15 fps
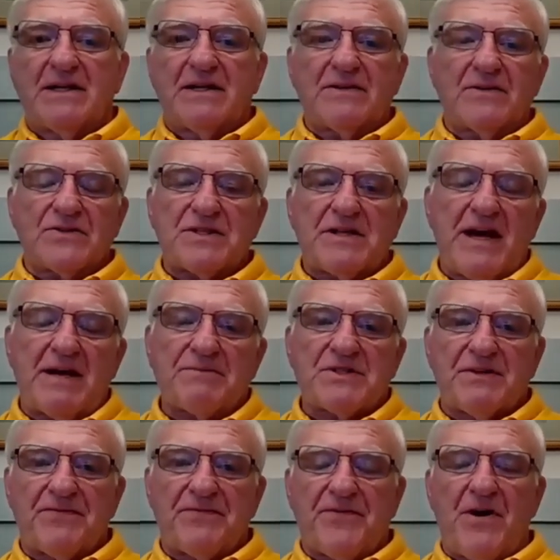And
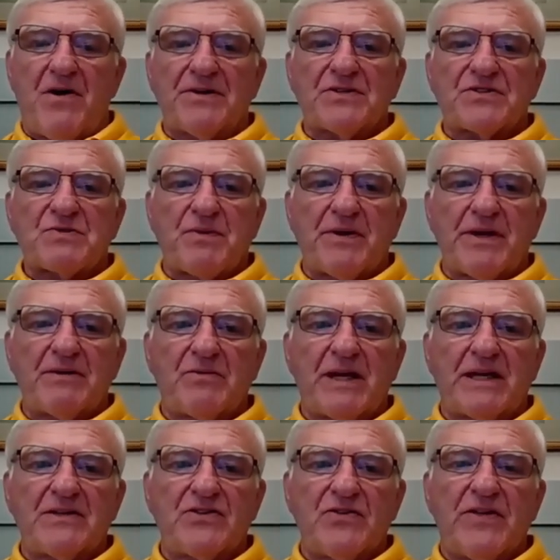those times in the fall and the
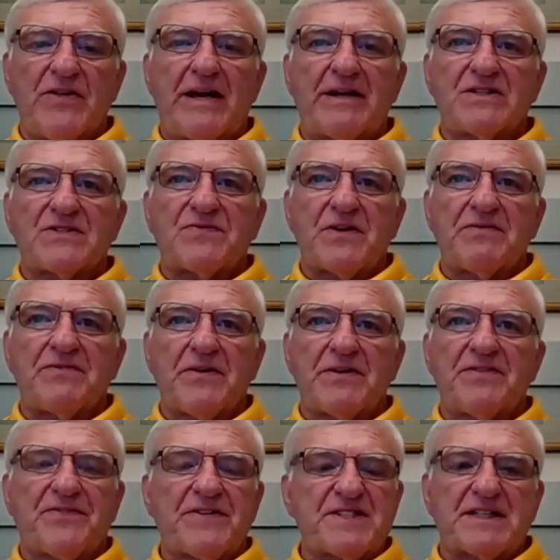spring when I do that, it's
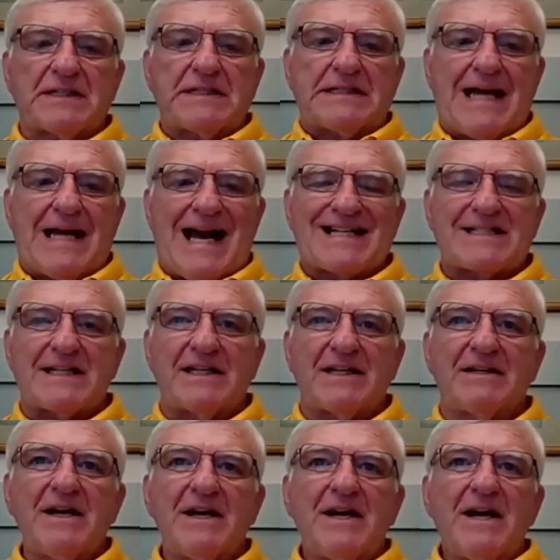very, very physically
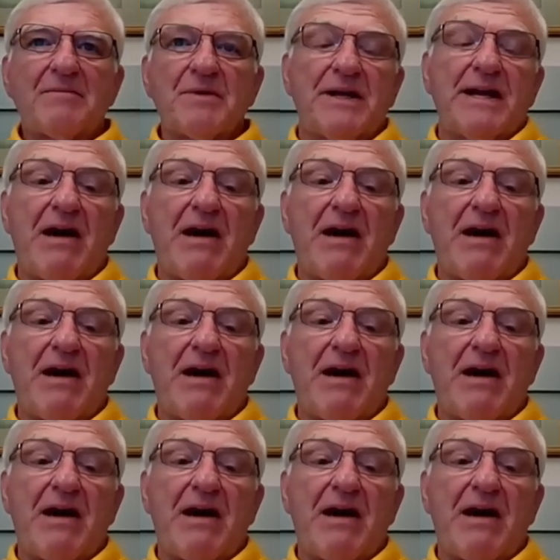taxing.